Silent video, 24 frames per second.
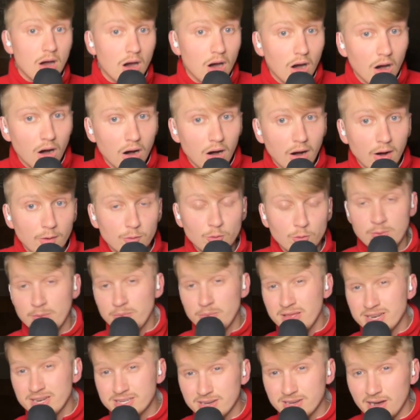
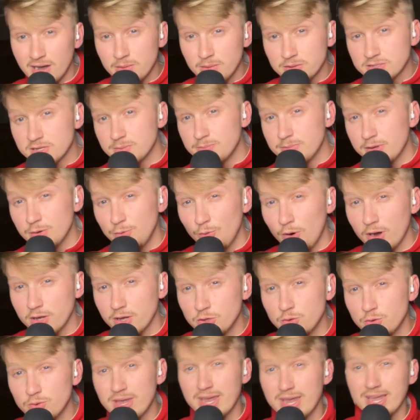Remember that time I said
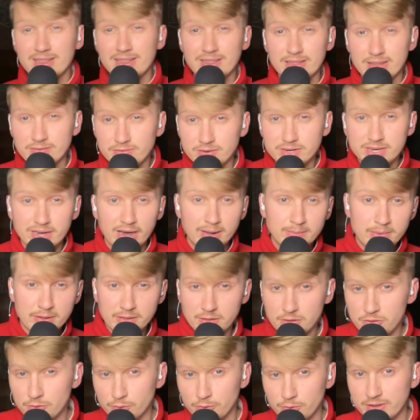BYU can't live and die by
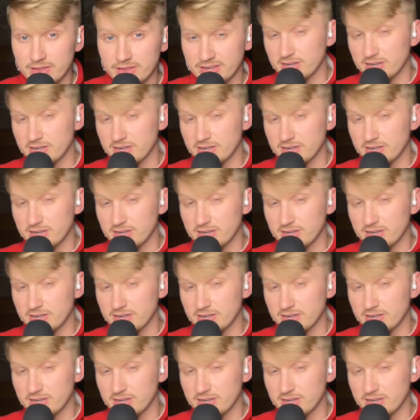the three?